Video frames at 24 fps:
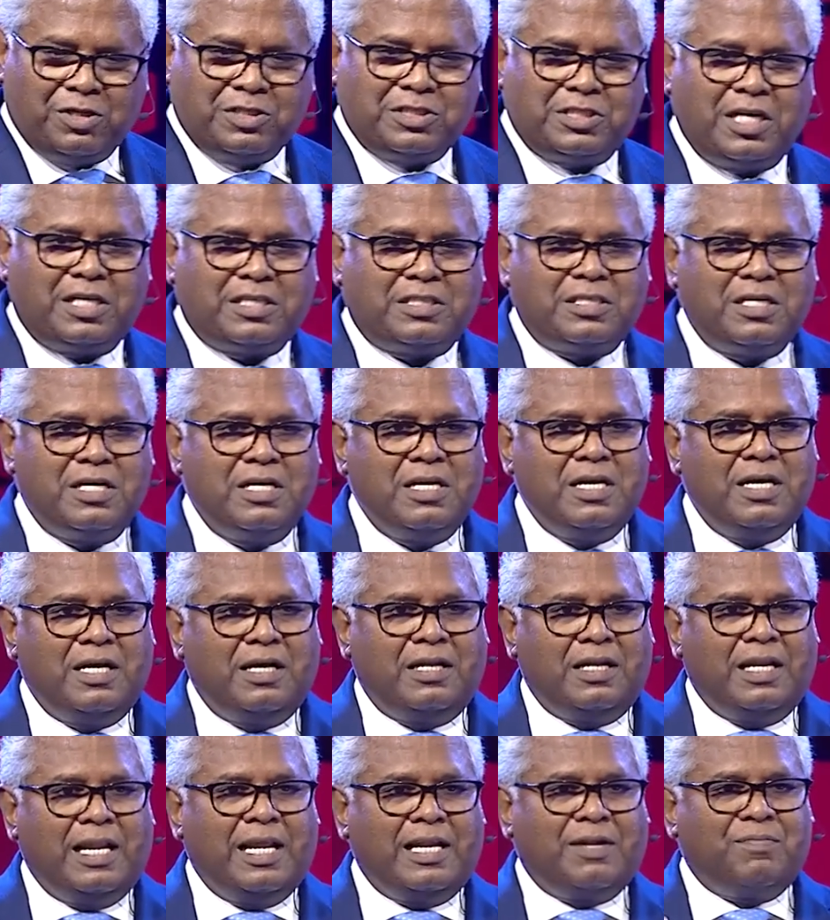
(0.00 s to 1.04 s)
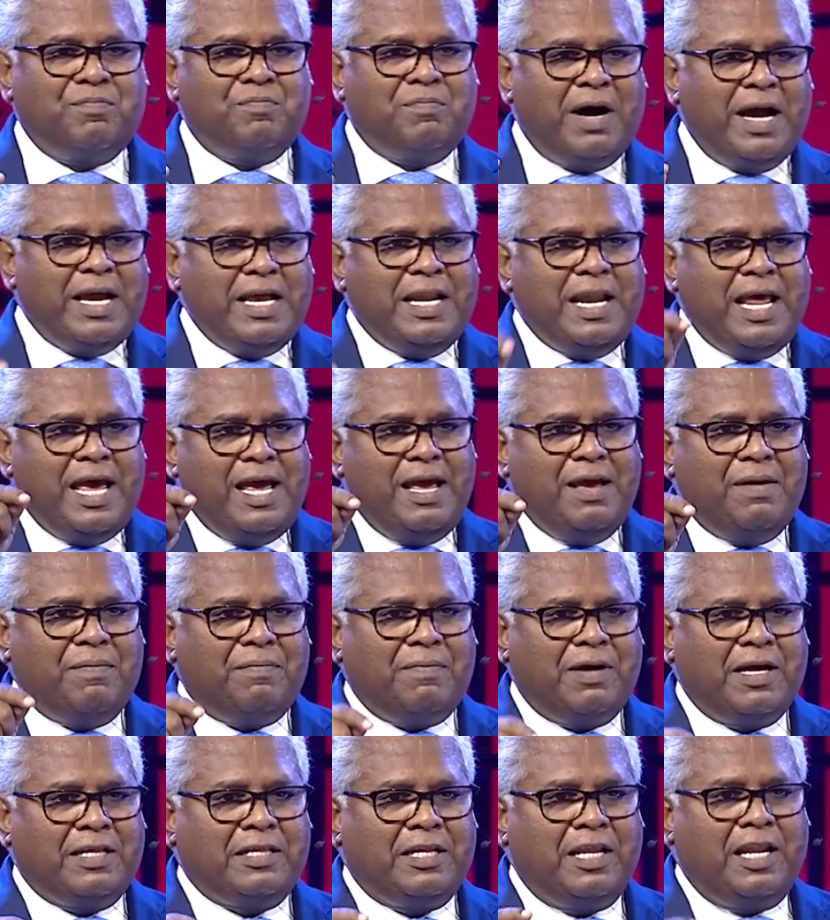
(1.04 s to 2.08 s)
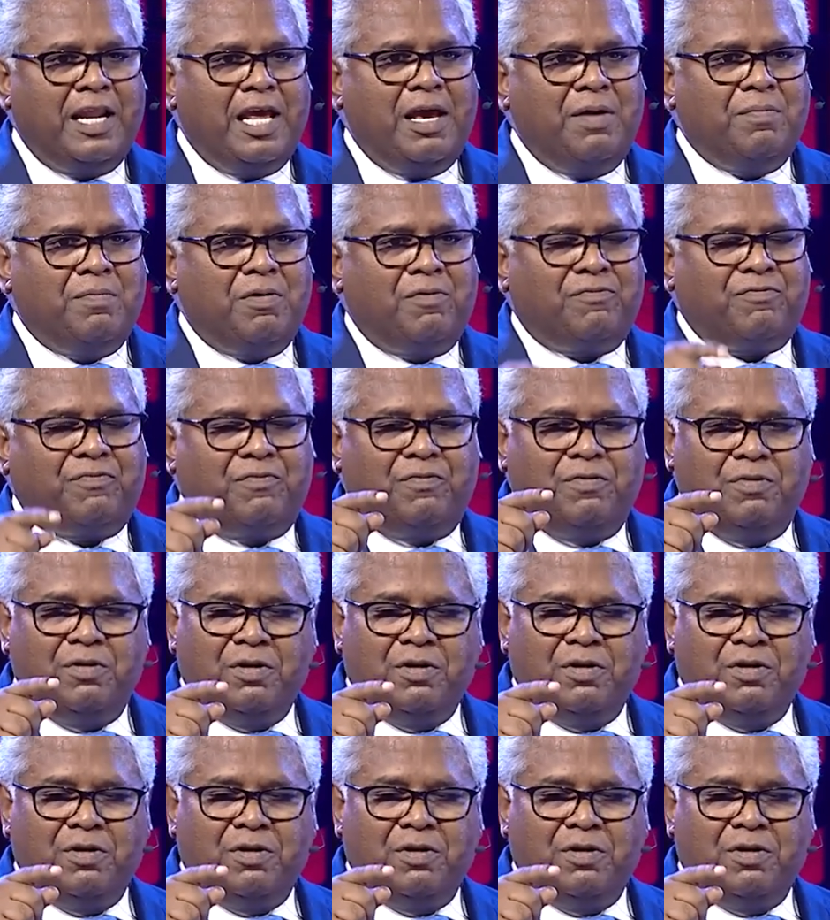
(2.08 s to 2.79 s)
He says, let my name and the name of